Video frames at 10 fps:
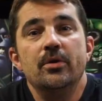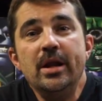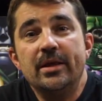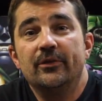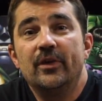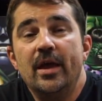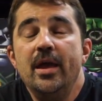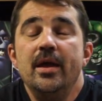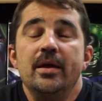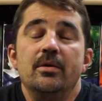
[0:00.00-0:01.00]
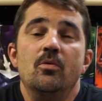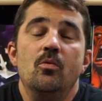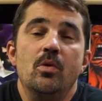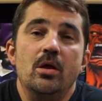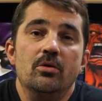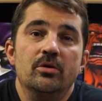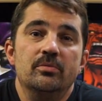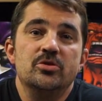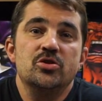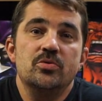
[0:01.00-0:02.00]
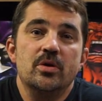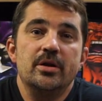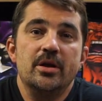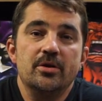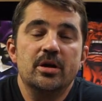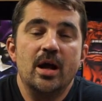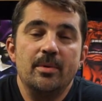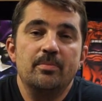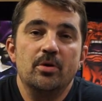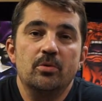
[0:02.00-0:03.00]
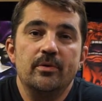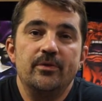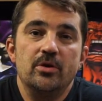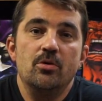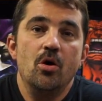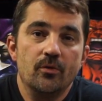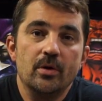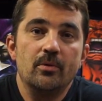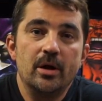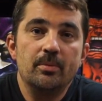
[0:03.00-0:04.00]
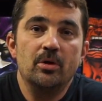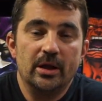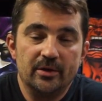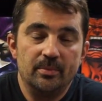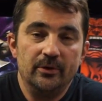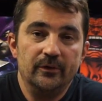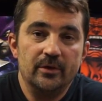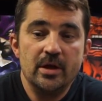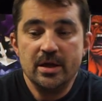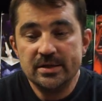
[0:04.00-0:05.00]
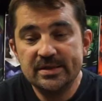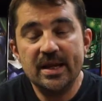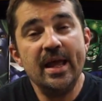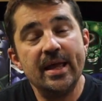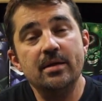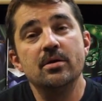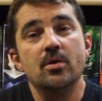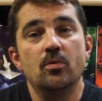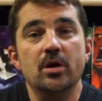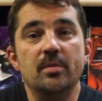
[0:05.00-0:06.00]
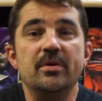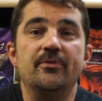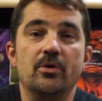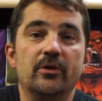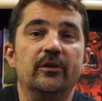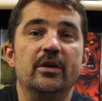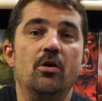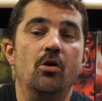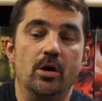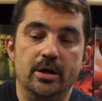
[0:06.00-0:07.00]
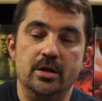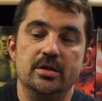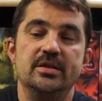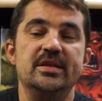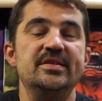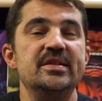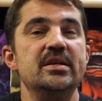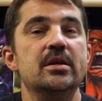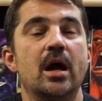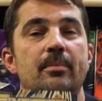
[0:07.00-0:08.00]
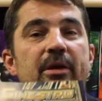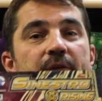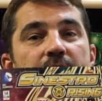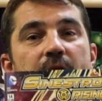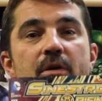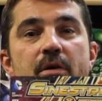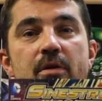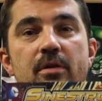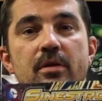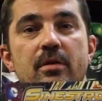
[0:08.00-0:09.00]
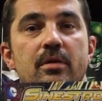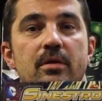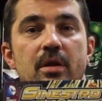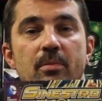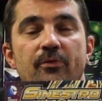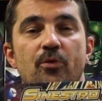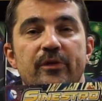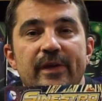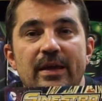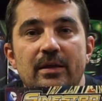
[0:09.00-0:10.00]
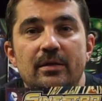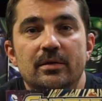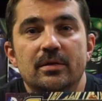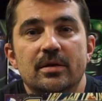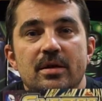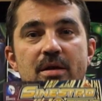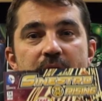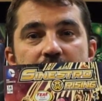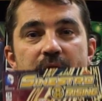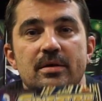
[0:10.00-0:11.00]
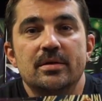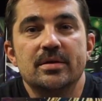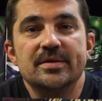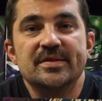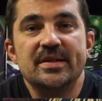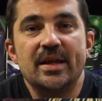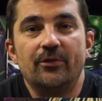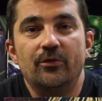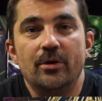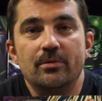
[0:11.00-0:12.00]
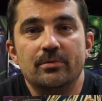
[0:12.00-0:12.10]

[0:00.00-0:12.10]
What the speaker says: Greetings and welcome to another comic book review over at 1Up Collectibles. Today we're going to be focusing on DC Comics number 14, Sinestro.